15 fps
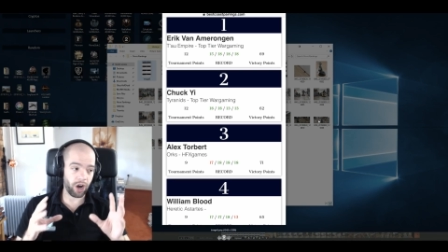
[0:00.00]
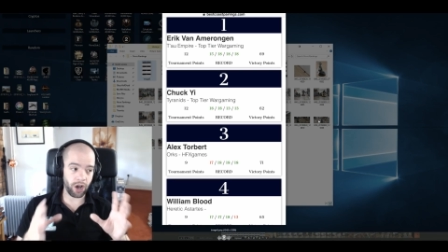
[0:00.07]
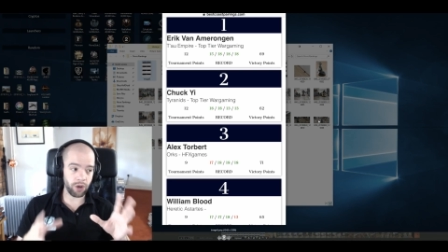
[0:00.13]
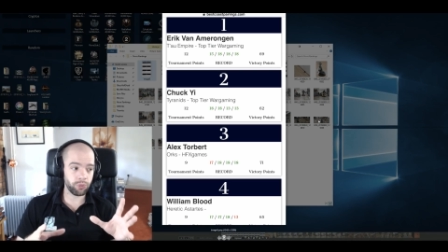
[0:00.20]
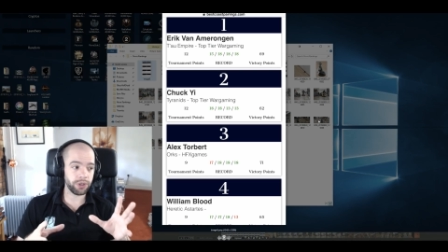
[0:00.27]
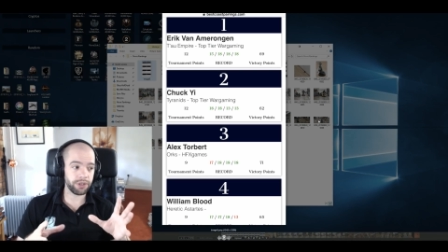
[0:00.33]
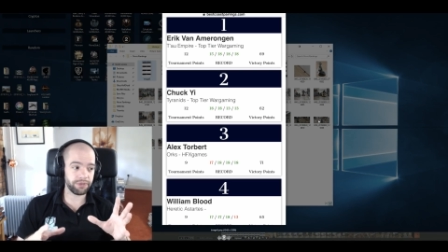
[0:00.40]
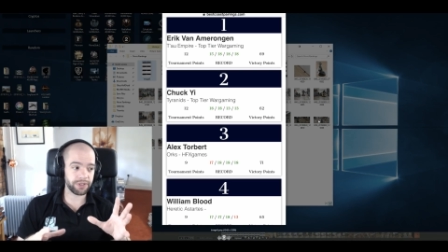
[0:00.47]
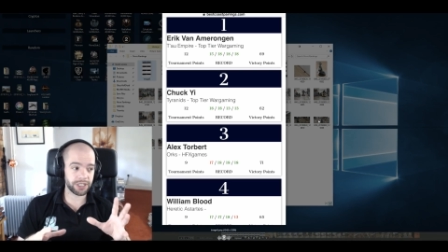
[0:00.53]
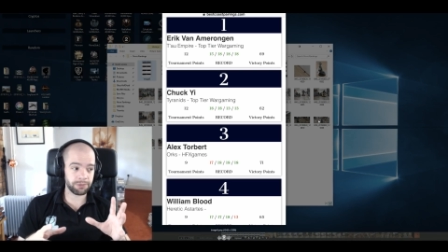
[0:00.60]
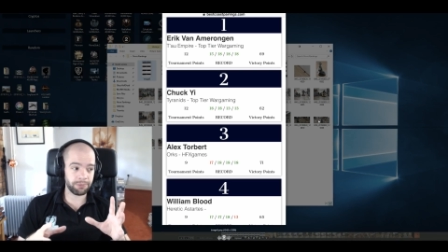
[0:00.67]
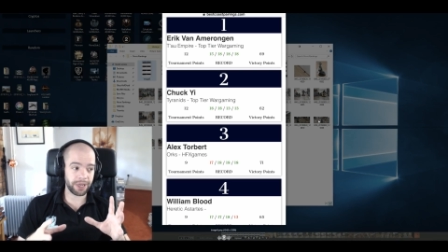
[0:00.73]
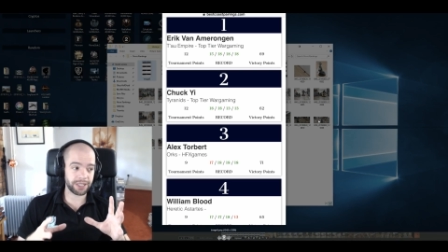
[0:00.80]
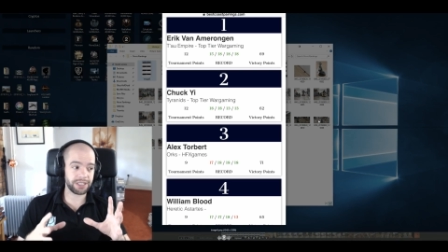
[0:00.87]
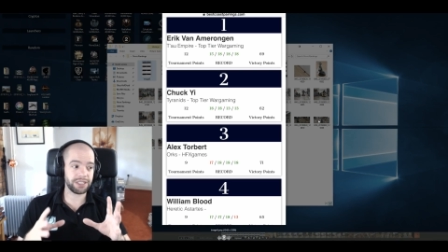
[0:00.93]
I would have
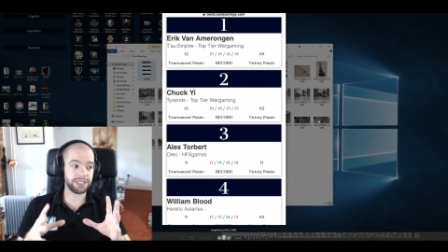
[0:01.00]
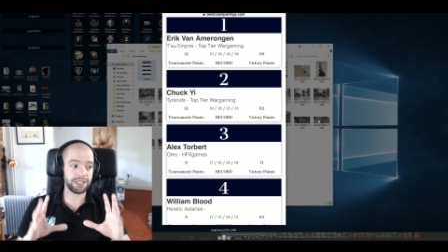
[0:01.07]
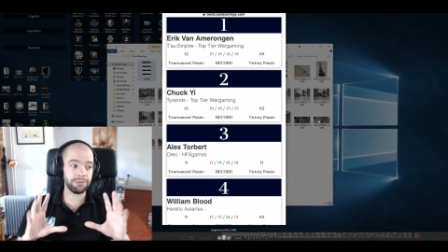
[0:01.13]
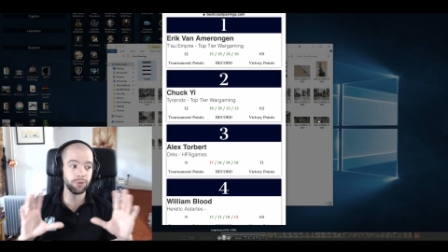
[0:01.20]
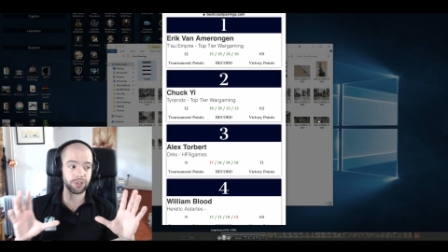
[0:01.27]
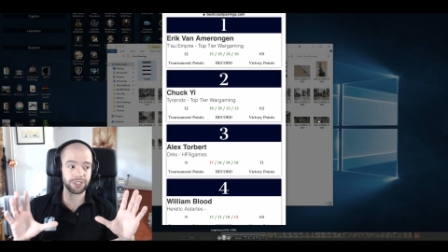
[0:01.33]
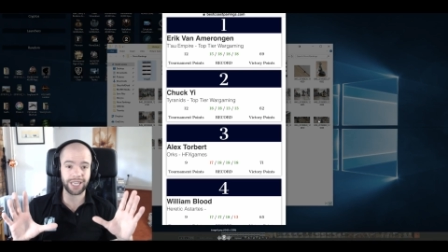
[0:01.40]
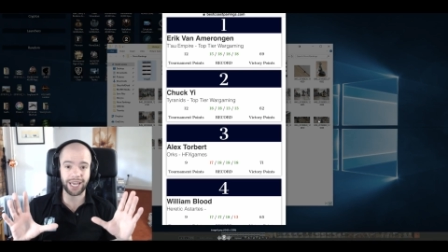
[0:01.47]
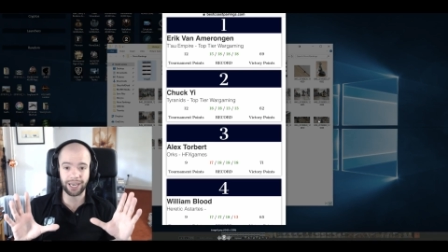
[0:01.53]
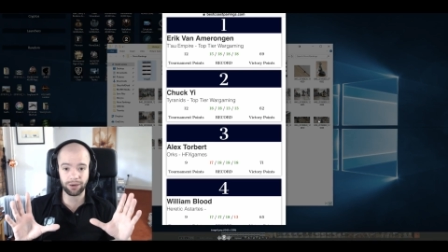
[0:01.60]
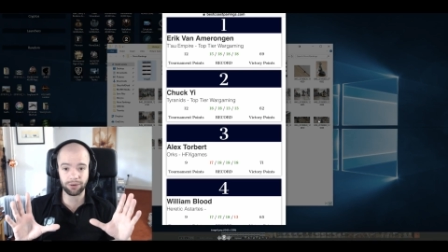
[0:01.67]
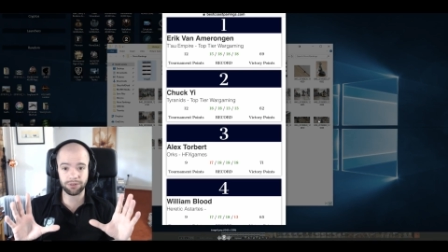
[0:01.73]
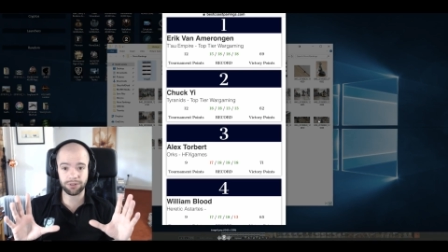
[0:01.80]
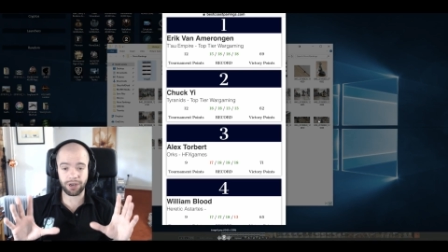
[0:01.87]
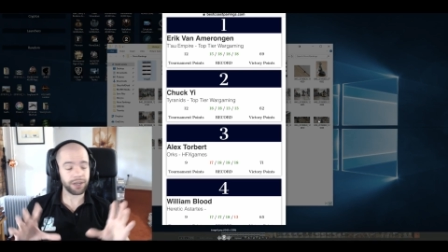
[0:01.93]
expected to see more Tau.
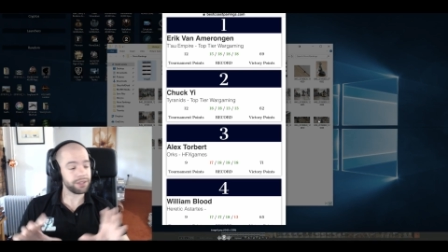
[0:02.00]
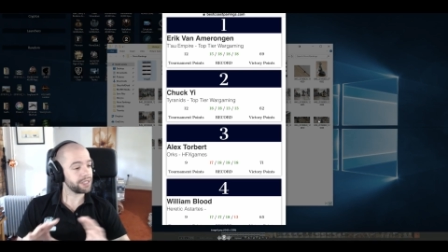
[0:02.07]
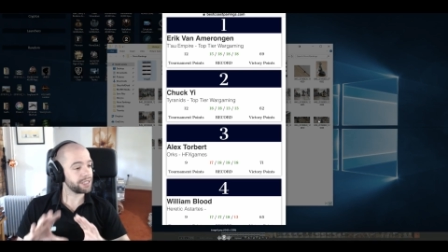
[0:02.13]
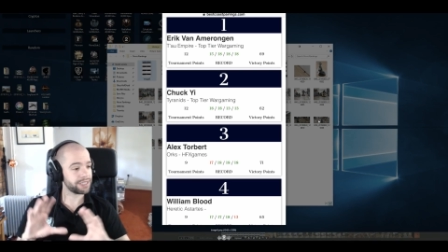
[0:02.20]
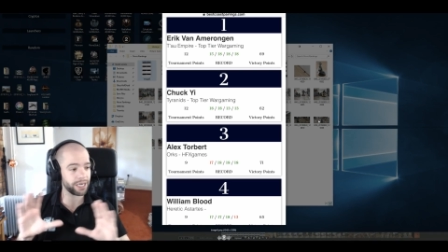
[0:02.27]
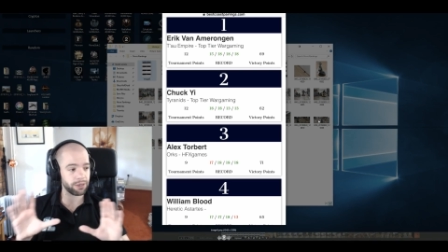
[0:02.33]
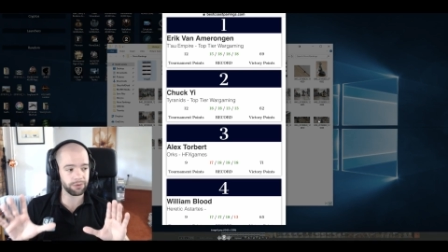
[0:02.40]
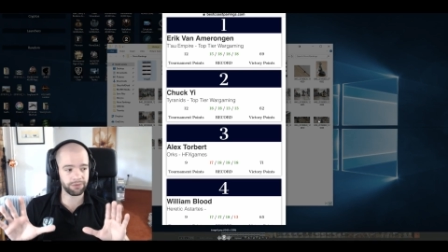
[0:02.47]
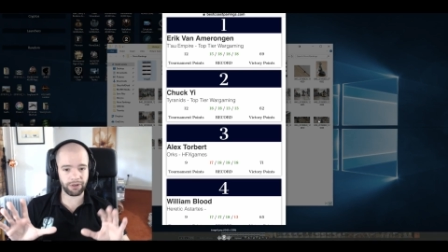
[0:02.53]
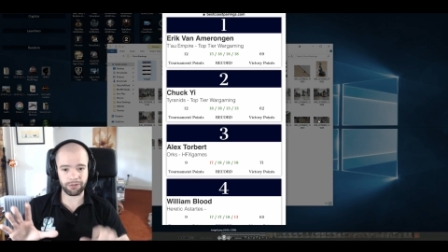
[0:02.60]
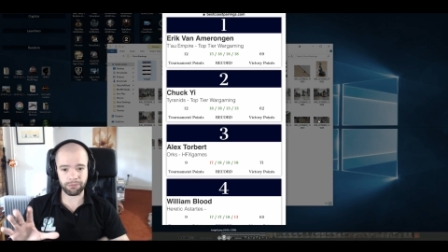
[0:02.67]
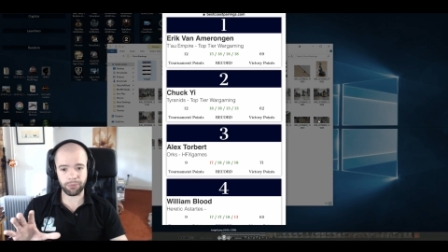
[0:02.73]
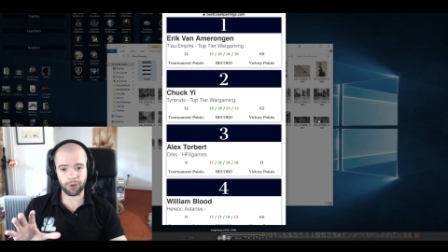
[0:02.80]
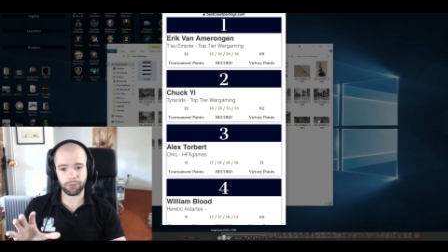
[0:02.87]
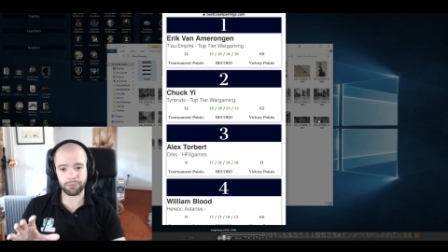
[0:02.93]
I think Tau are very
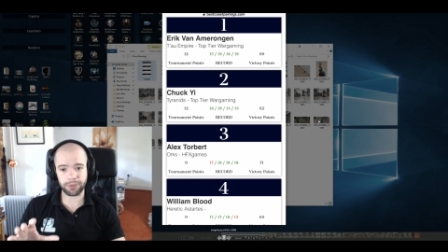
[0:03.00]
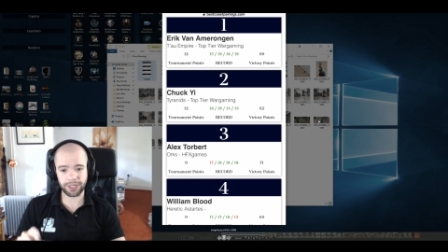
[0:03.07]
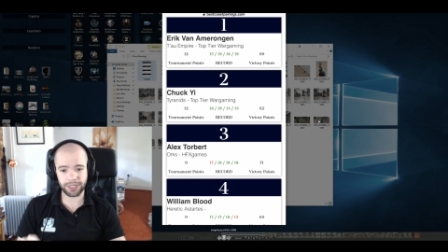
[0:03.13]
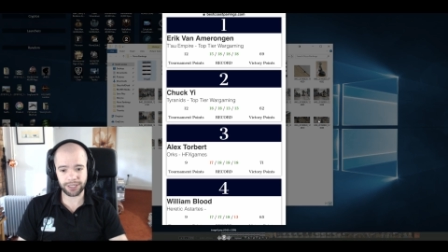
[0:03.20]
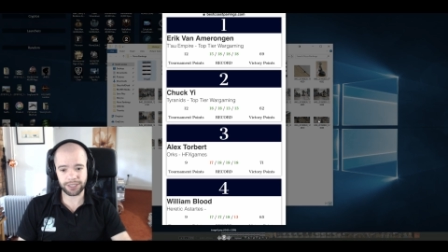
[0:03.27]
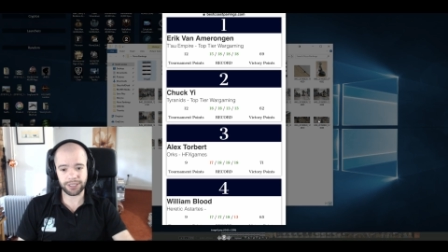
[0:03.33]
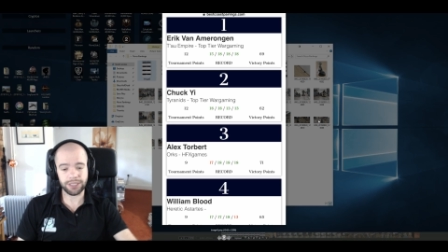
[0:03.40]
popular.